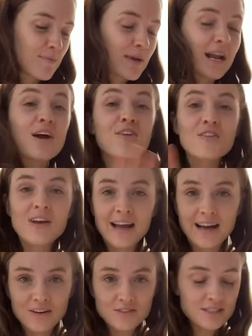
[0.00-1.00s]
it
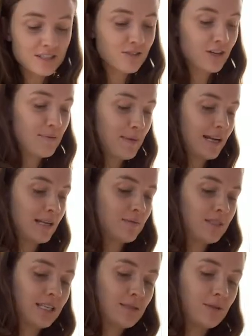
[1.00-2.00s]
around 3
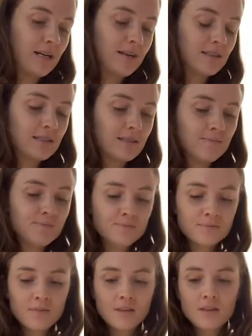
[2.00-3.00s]
medium-sized bananas.
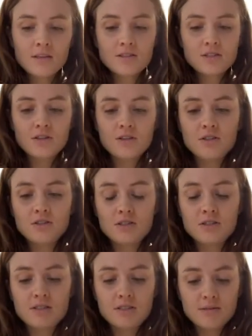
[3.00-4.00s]
So
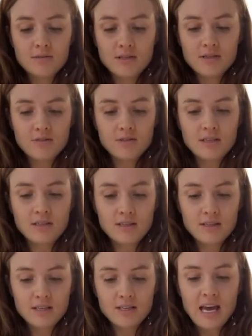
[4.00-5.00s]
just get all that in
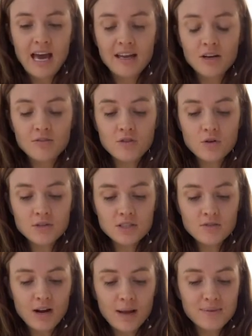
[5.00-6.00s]
there. And of course, the
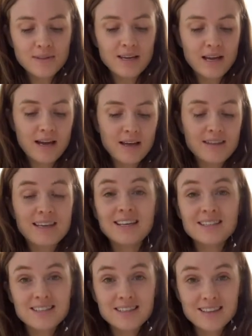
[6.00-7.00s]
riper they are, the
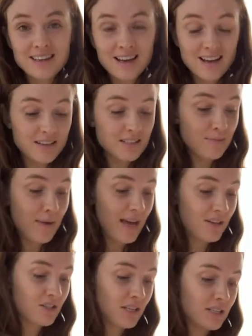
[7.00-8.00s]
easier they are to
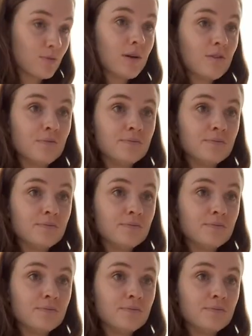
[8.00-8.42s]
mash as well.